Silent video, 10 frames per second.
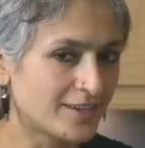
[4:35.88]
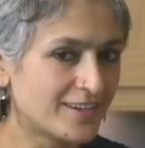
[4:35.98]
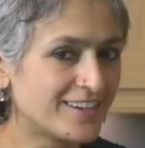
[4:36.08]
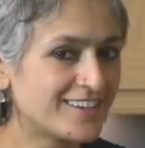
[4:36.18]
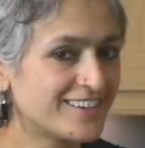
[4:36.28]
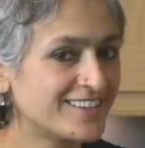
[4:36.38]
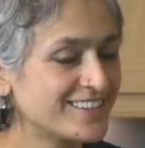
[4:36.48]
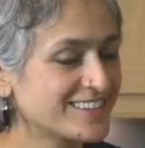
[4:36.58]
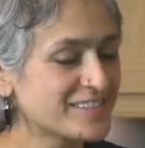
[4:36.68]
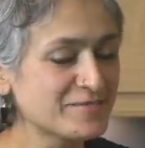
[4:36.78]

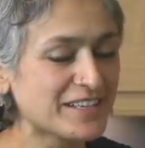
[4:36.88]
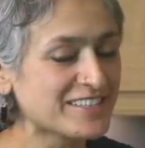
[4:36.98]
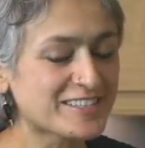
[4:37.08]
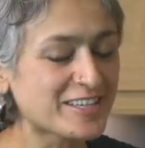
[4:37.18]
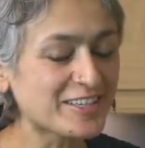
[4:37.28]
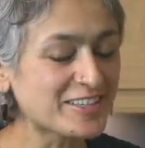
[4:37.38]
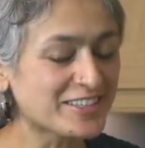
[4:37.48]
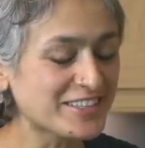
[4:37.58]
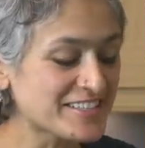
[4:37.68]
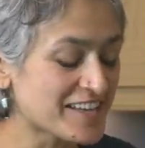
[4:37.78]
Oh, it smells
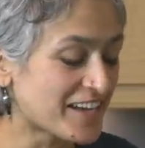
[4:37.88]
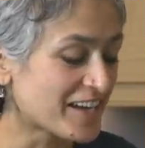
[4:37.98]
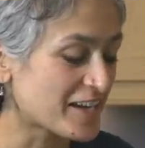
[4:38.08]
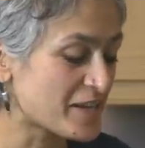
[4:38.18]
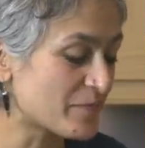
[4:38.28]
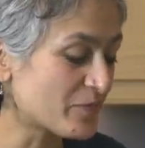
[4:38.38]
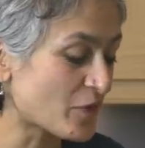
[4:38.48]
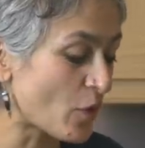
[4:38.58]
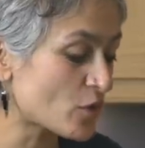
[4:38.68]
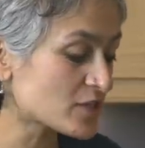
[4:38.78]
good.
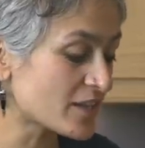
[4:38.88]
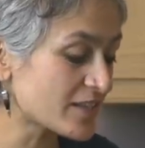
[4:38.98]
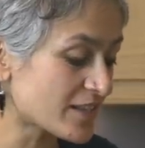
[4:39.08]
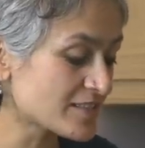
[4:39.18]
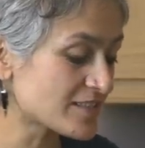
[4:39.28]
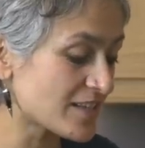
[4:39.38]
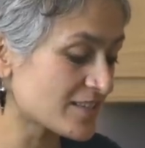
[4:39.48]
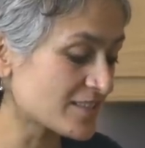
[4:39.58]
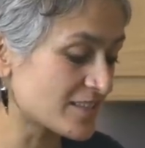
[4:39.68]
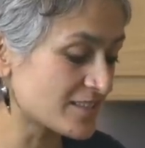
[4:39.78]
Um, what I can
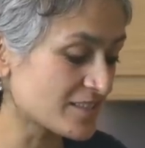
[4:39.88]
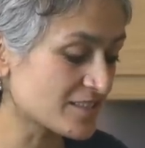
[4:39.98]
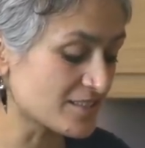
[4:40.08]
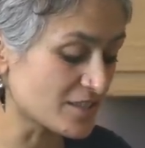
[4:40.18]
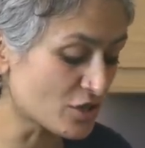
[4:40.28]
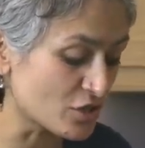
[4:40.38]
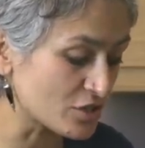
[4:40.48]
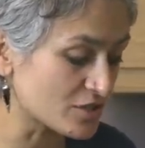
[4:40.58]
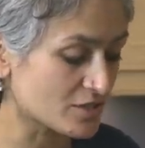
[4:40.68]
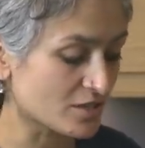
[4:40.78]
say is that this is a
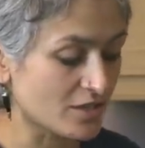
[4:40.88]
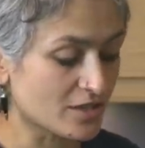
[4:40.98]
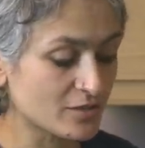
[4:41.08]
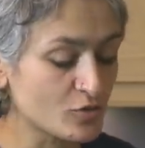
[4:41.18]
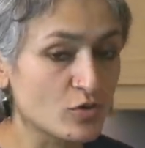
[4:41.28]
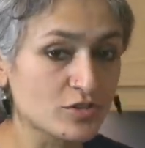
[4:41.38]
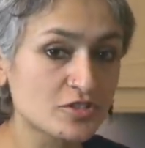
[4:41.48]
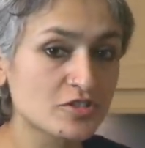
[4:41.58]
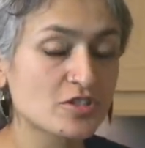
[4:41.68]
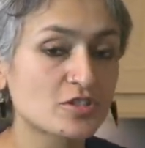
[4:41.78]
good uh,
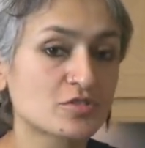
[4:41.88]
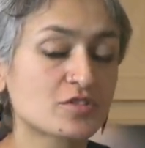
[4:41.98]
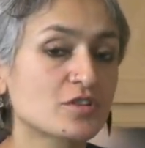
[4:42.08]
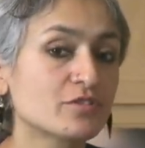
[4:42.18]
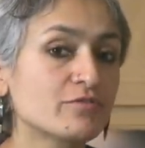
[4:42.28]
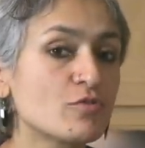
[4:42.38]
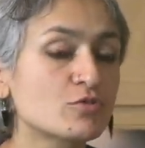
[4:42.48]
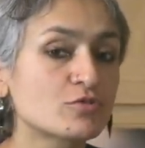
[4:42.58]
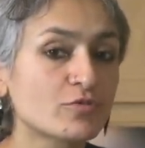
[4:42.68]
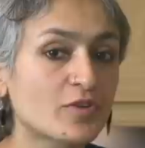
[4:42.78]
quantity to serve
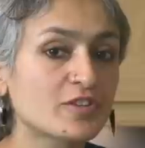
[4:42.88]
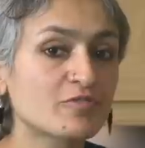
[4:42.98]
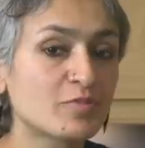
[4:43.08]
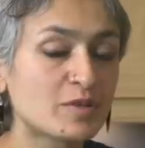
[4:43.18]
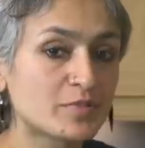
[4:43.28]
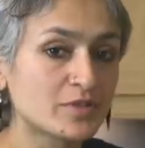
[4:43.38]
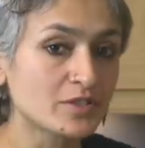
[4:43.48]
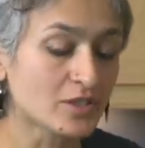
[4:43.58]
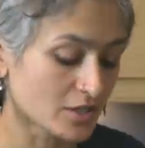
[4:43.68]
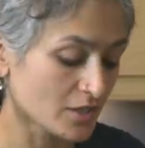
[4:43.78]
four to five
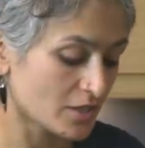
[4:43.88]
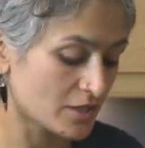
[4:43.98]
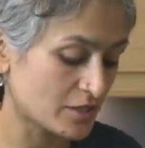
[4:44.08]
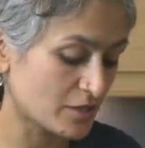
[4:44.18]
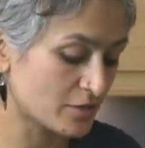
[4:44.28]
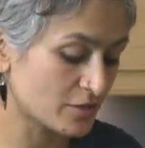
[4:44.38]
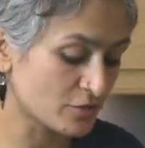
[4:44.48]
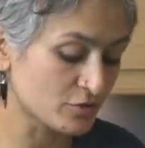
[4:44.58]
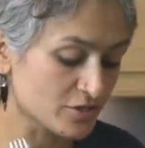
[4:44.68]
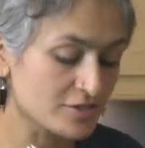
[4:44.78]
people. Uh,
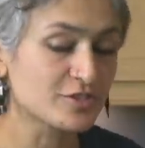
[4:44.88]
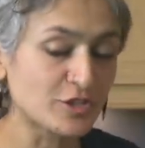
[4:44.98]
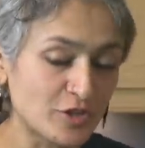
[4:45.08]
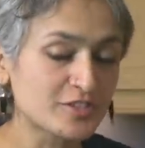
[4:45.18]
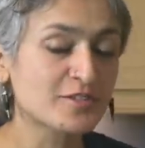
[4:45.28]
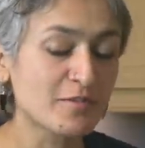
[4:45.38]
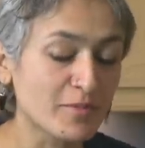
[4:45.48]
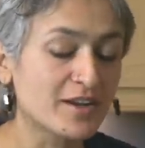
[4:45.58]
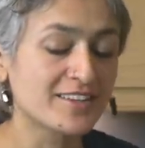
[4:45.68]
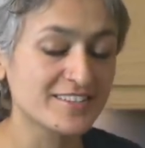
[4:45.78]
no, this is not
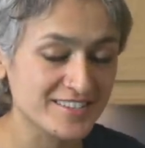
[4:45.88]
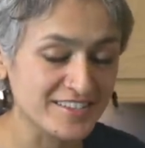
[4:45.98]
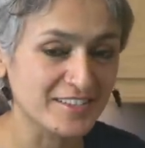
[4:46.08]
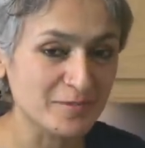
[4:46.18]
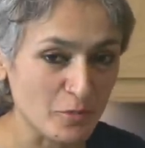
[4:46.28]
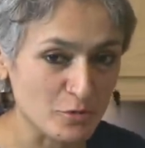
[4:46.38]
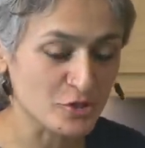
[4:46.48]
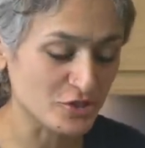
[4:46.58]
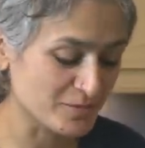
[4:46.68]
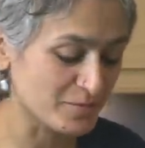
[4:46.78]
my single
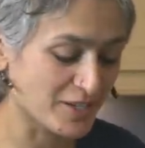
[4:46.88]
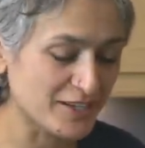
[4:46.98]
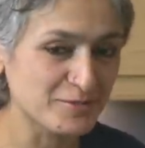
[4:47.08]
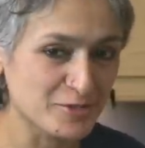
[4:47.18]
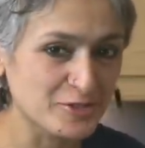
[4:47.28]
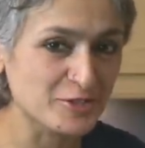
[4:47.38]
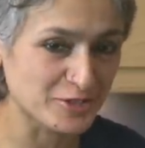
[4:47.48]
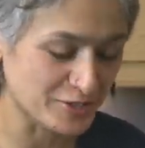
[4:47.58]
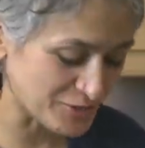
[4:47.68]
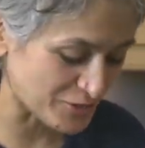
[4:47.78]
portion, but I'm just
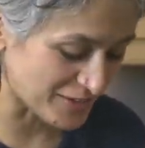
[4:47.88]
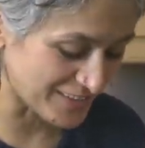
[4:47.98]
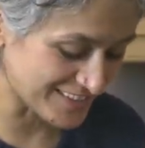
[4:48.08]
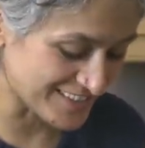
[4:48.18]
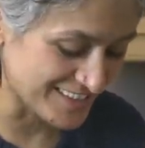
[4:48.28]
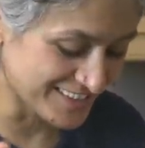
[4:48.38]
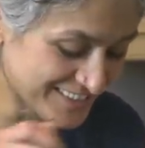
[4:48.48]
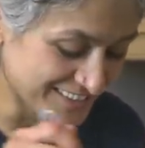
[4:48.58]
going to try it.